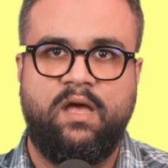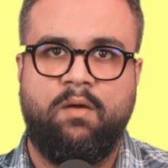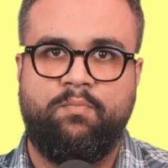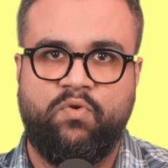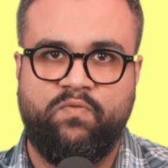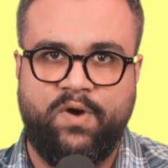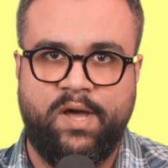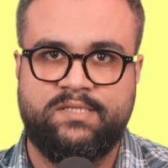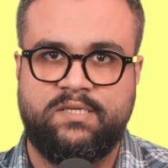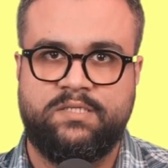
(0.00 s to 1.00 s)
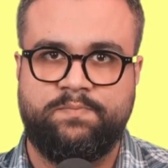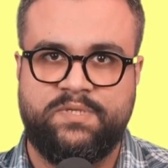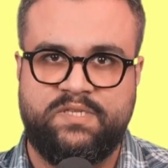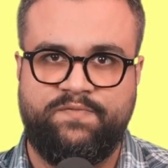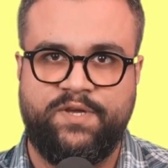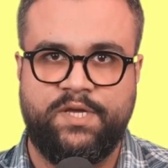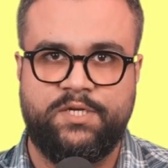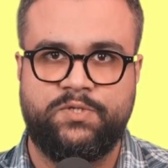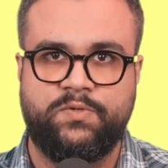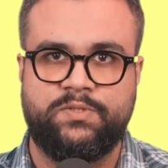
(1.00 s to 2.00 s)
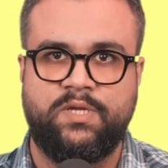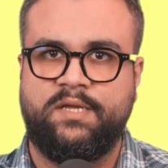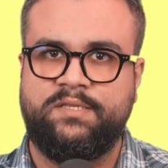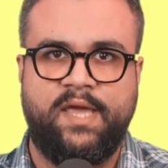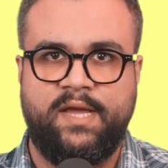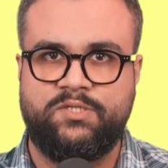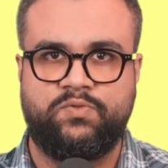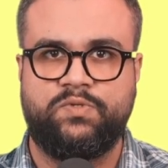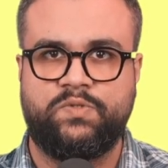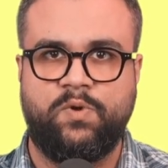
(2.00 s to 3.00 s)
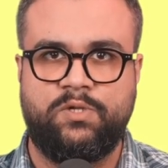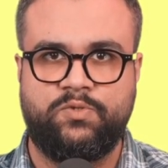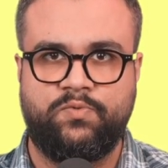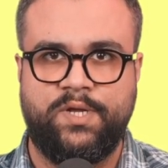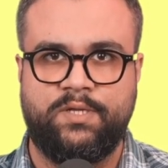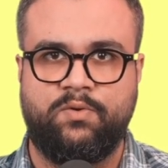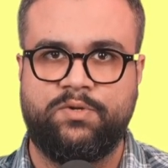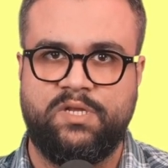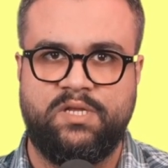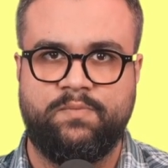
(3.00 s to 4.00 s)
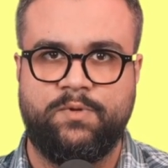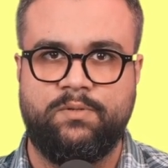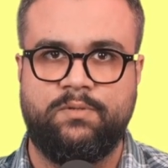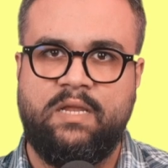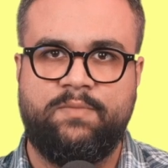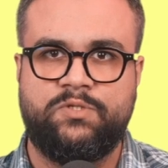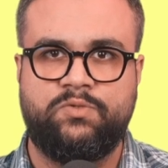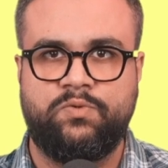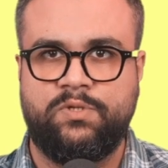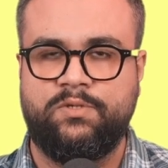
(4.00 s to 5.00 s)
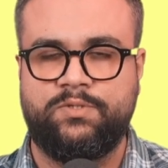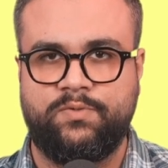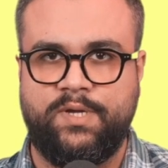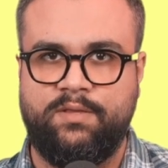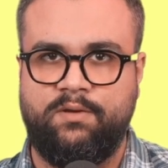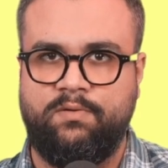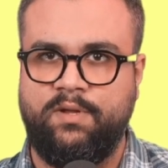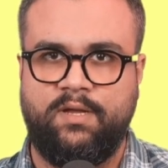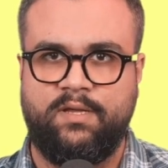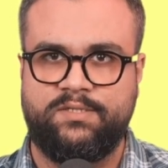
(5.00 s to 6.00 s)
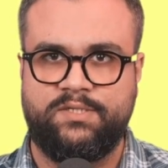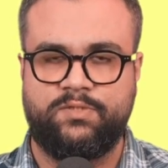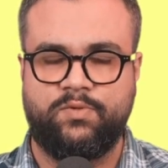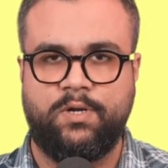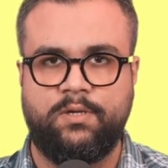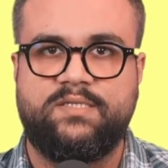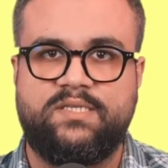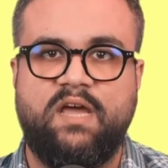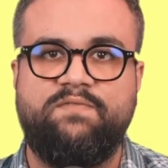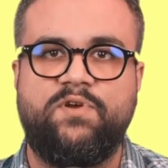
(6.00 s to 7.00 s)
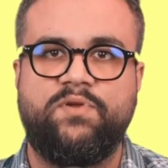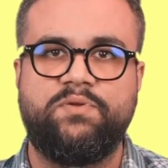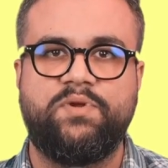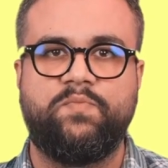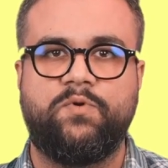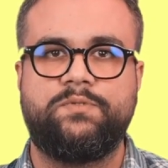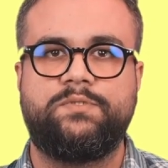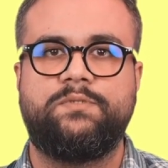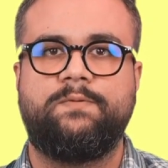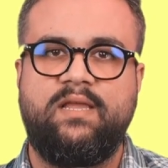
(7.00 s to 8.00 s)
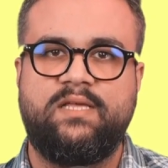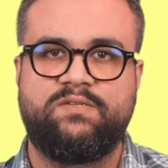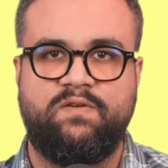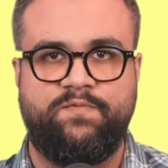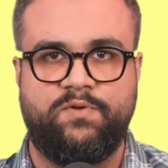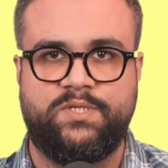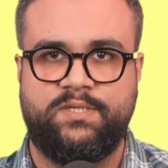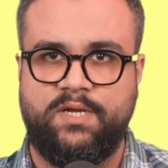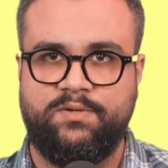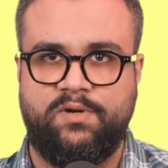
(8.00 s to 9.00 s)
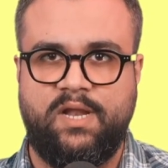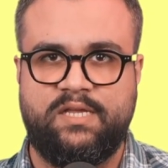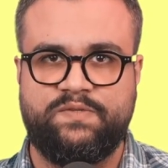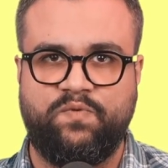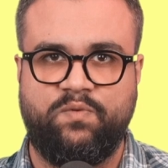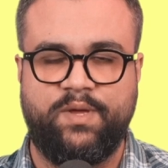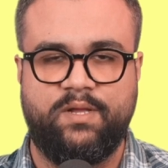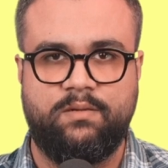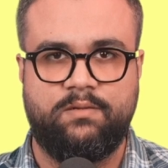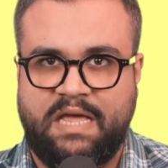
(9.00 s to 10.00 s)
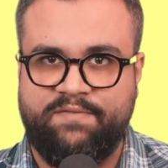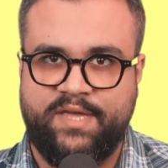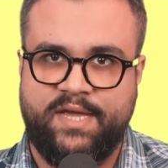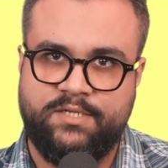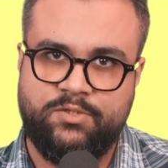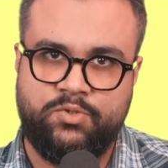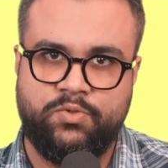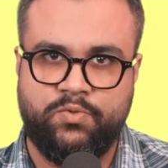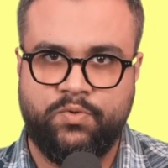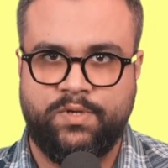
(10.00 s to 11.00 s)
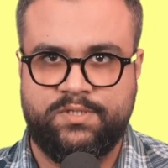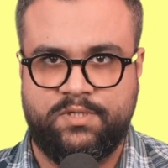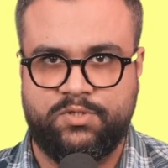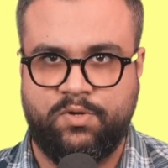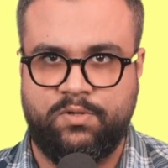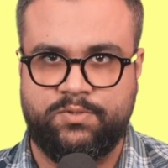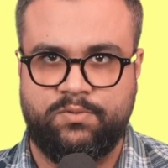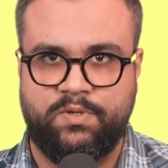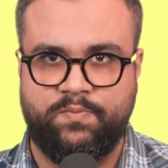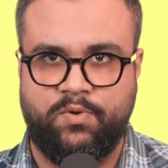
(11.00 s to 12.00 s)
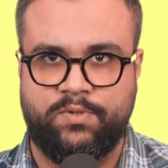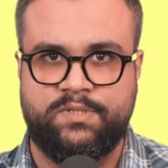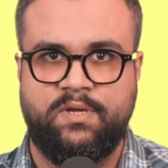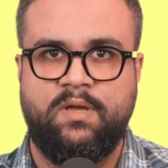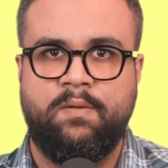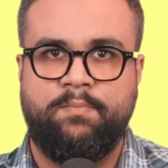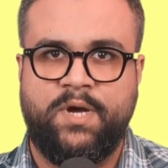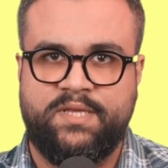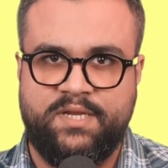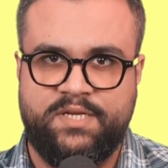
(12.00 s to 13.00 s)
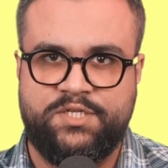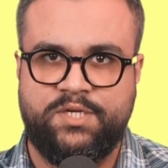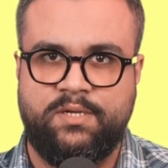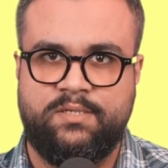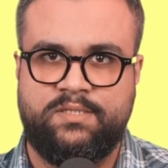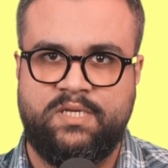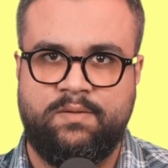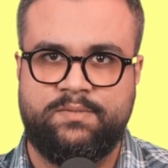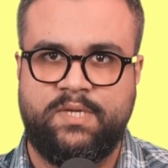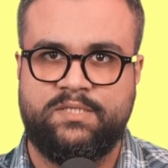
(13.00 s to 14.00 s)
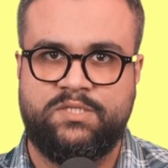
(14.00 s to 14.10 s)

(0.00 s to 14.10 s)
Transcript: and provides specific issues like text too small to read or clickable, elements too close together, and etc. Deciphering reports. Less confusing than your last phone bill. Navigating through Google Search Console reports might initially seem as